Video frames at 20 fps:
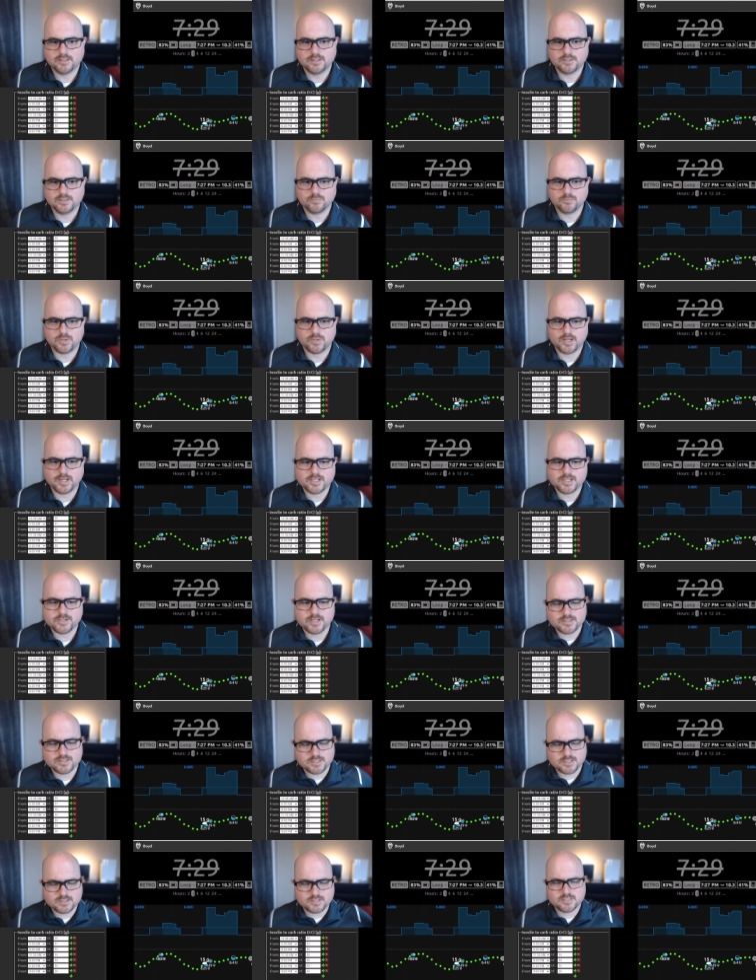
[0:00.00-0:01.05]
Your body
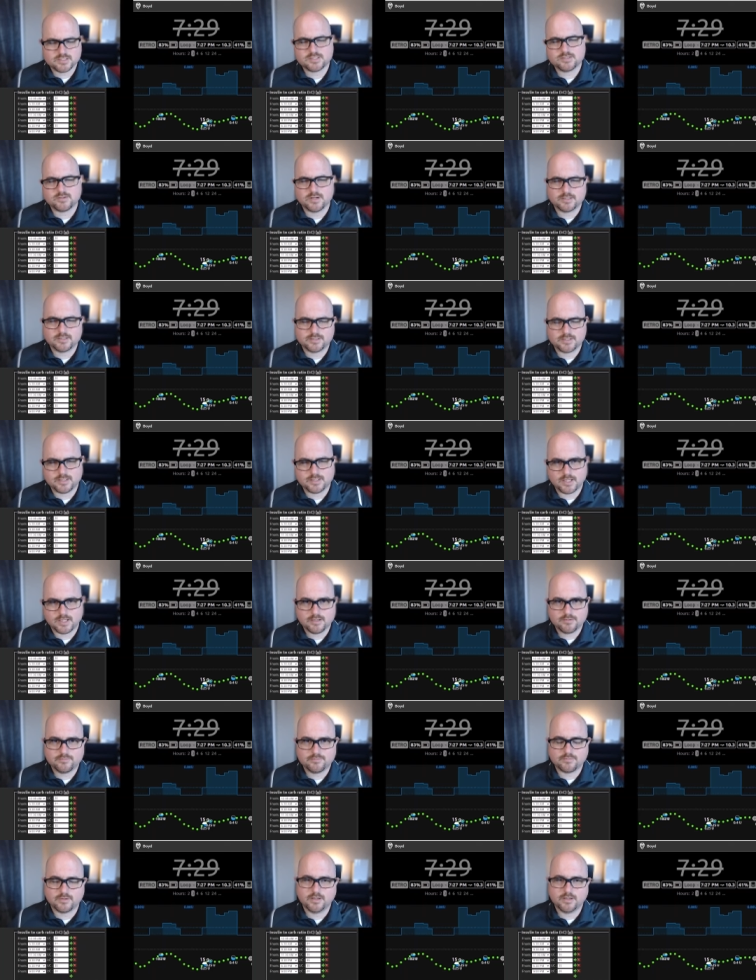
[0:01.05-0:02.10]
transitions throughout the day
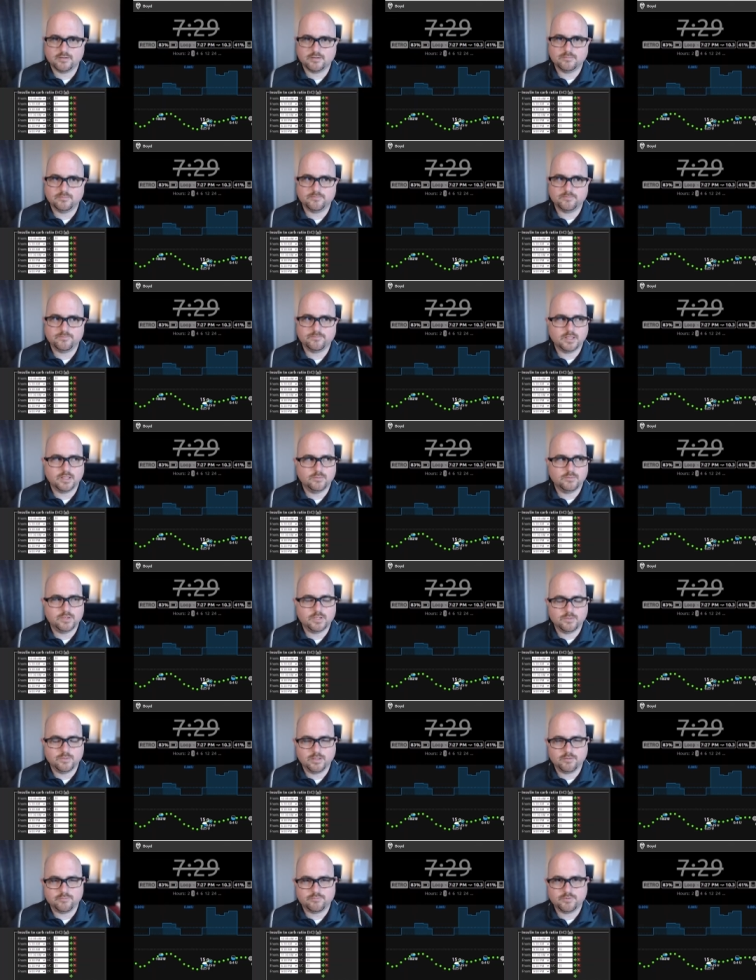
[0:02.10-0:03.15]
from when you
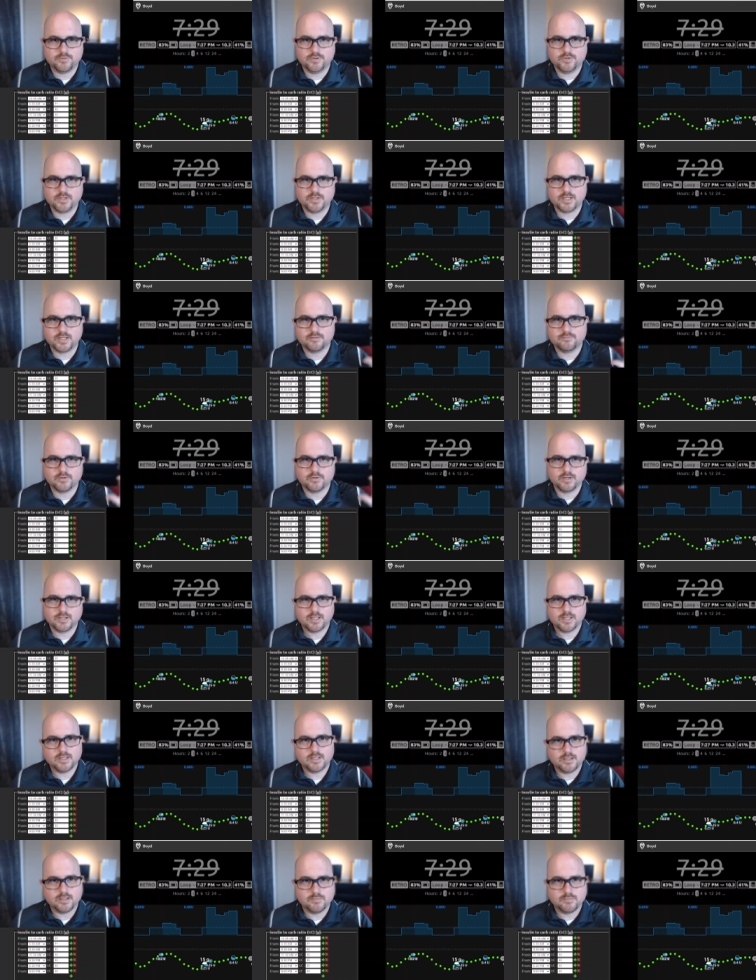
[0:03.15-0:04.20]
eat food and converting
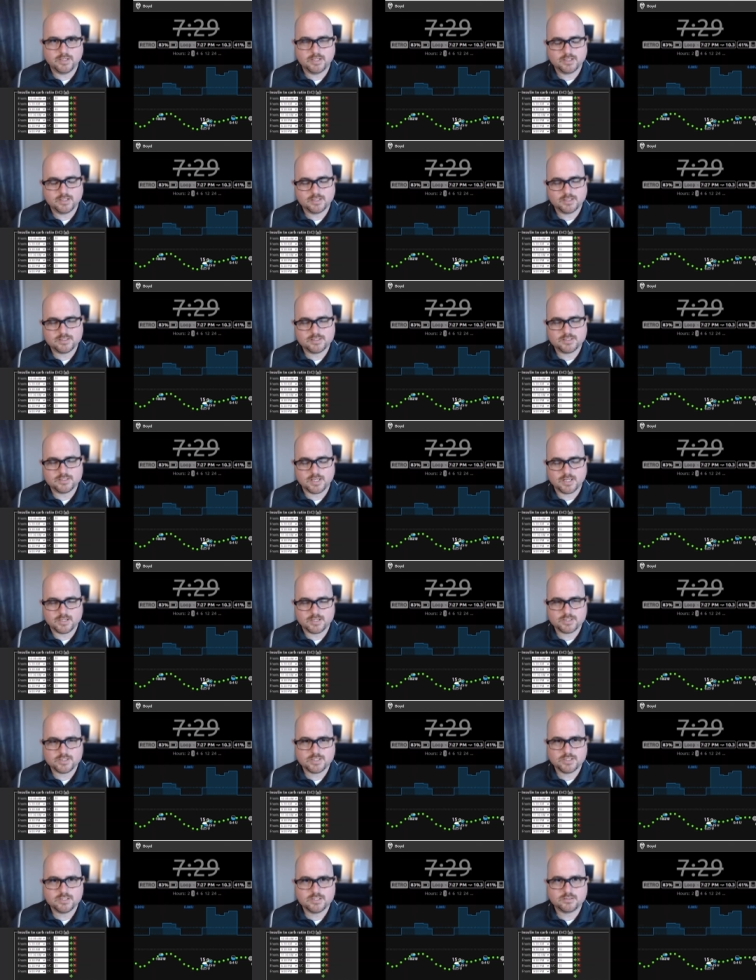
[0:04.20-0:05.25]
it immediately to
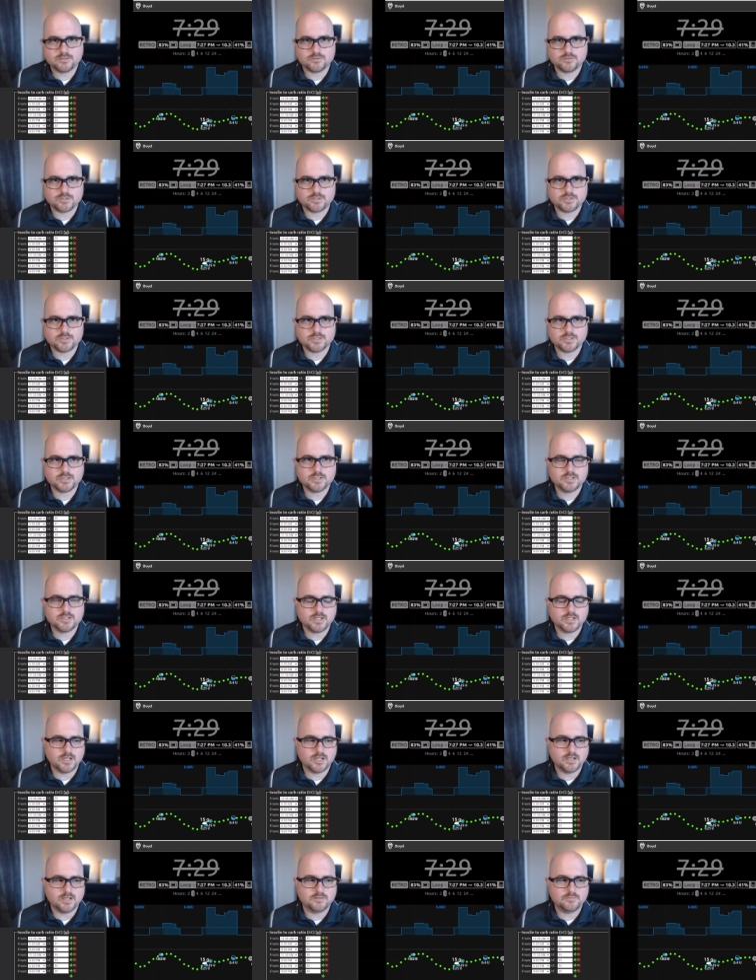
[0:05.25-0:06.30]
energy or sugar
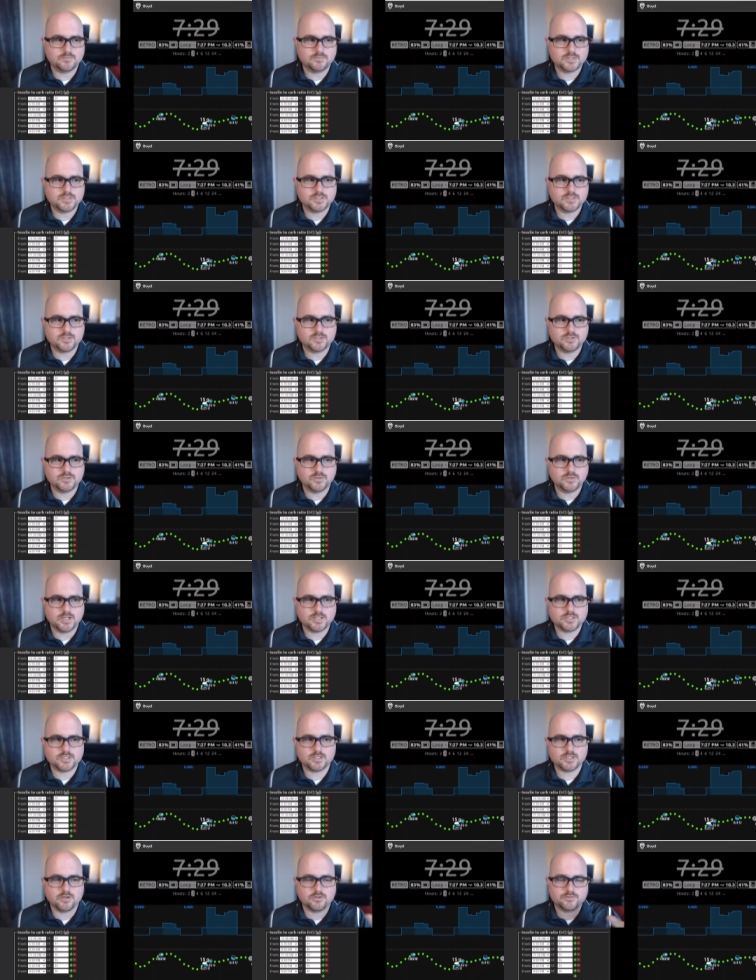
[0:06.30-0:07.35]
um, to as
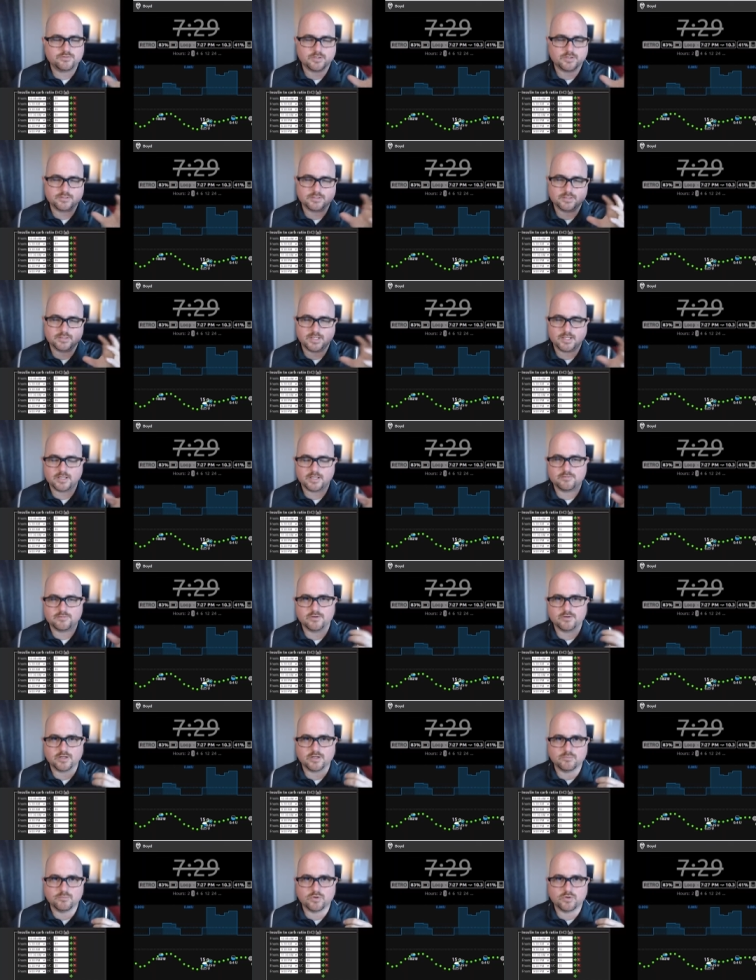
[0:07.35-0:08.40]
you go throughout the day
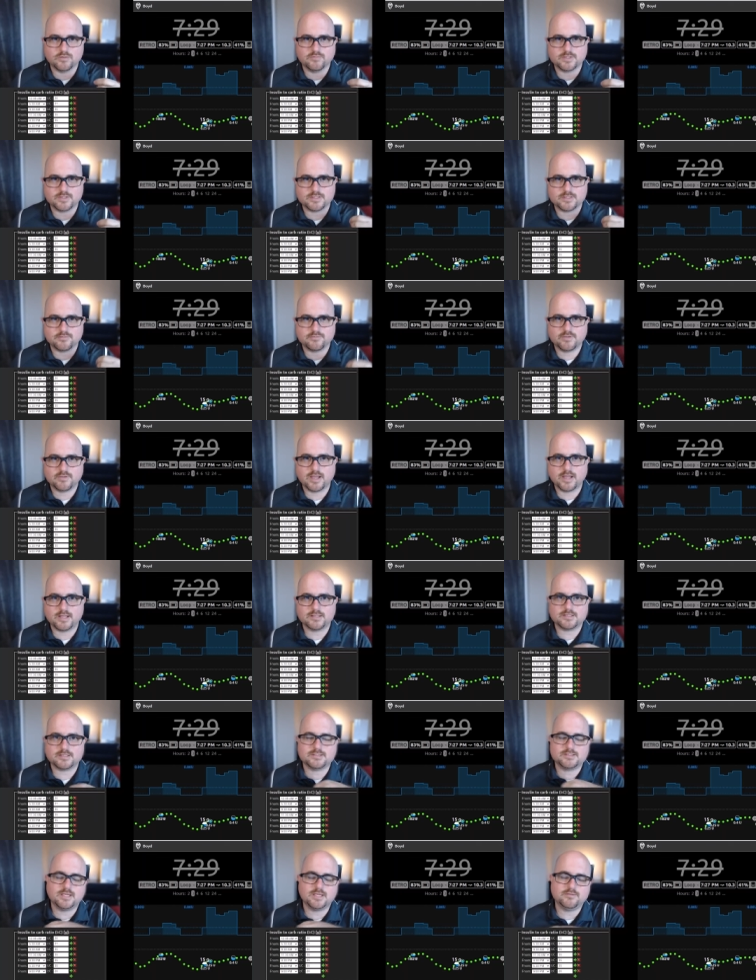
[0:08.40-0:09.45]
converting more of it to fat to
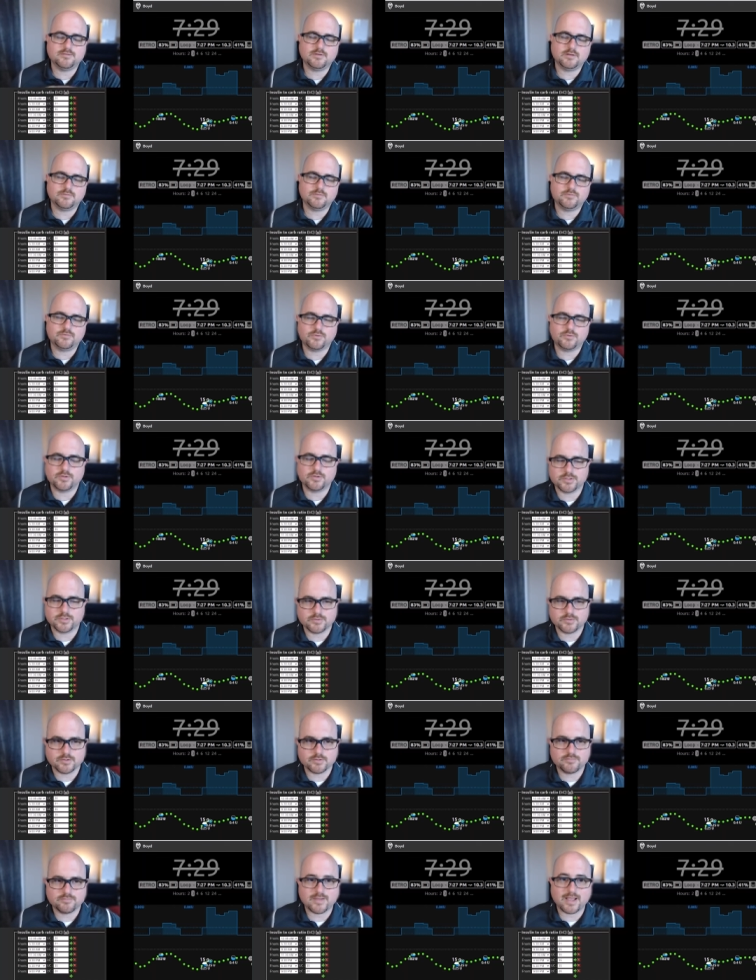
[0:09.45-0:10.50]
save up for
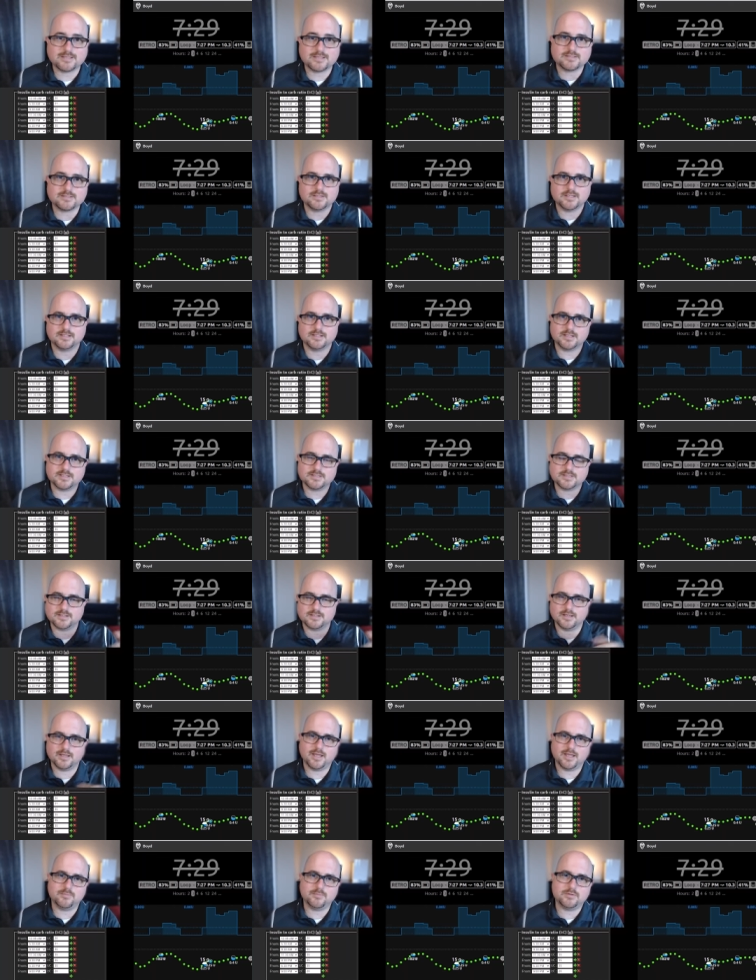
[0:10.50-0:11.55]
your fasting that's going to
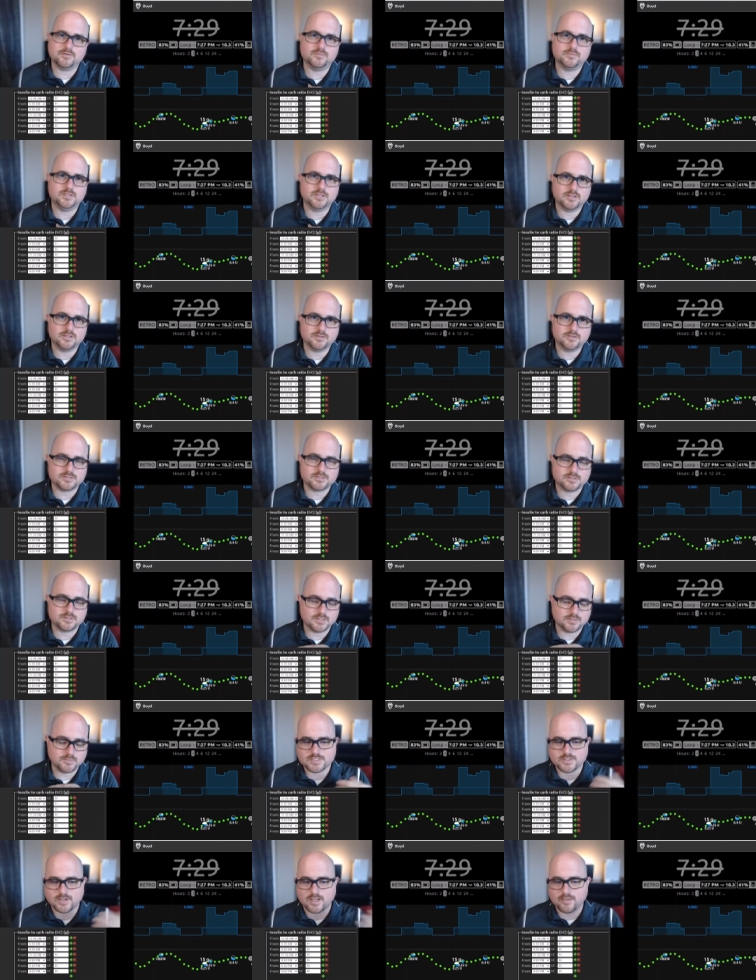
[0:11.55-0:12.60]
happen when you go to
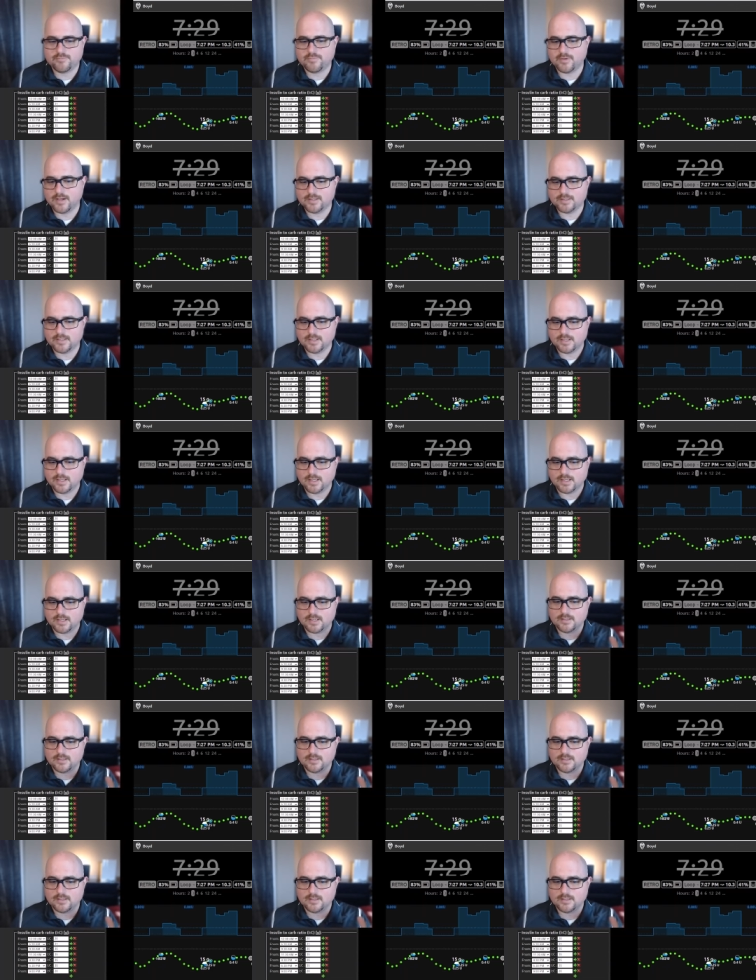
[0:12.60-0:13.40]
sleep i find that like